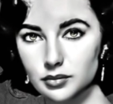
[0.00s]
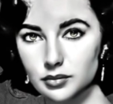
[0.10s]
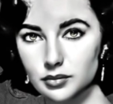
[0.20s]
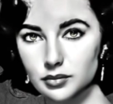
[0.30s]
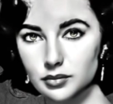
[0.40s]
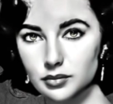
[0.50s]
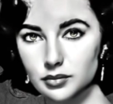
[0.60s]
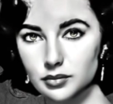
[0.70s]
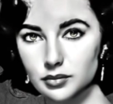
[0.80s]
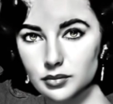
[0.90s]

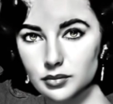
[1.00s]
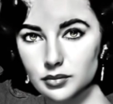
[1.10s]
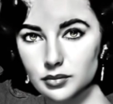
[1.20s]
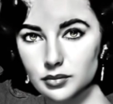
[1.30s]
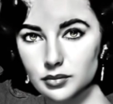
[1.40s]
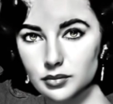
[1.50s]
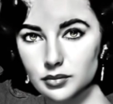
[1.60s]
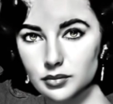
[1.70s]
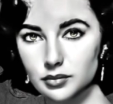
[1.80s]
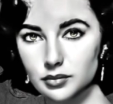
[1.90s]

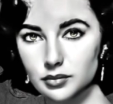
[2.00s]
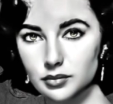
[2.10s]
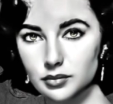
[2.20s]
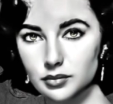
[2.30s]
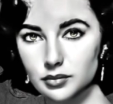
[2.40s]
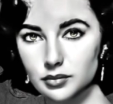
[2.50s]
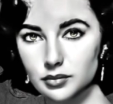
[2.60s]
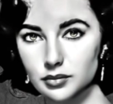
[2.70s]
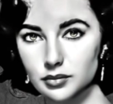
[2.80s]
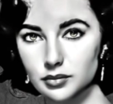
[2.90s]

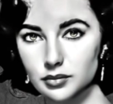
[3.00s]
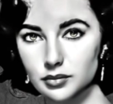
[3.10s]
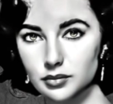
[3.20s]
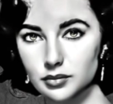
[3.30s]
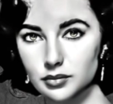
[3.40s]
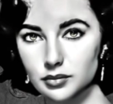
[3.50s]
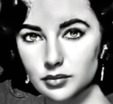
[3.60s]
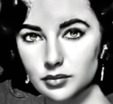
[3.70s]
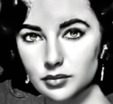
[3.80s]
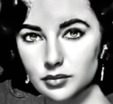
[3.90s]

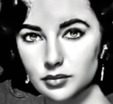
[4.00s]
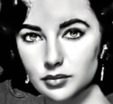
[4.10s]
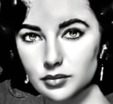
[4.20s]
This is a still picture; no speech is visible.